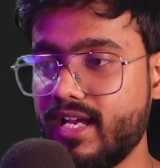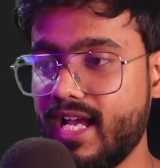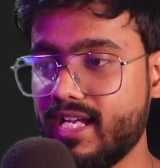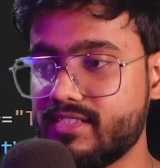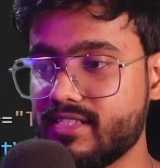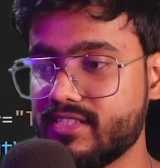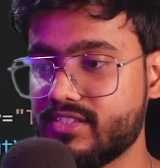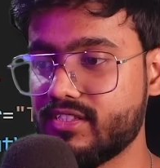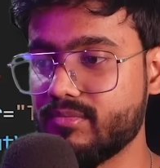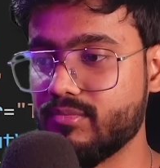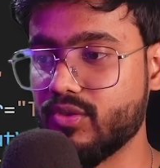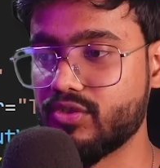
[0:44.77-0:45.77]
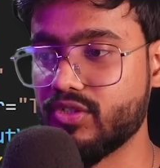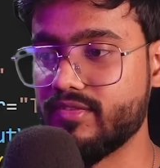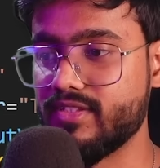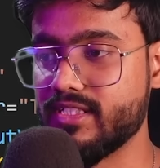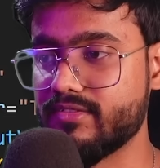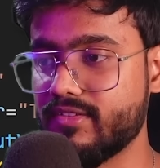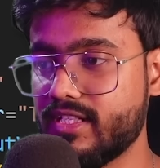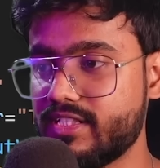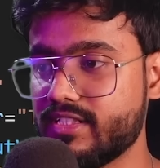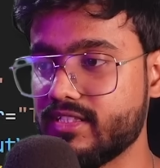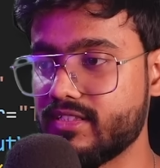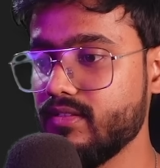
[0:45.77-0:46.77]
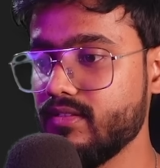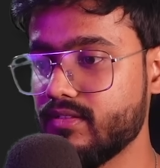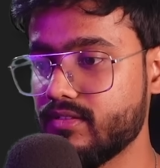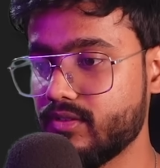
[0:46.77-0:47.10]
access both of these functions.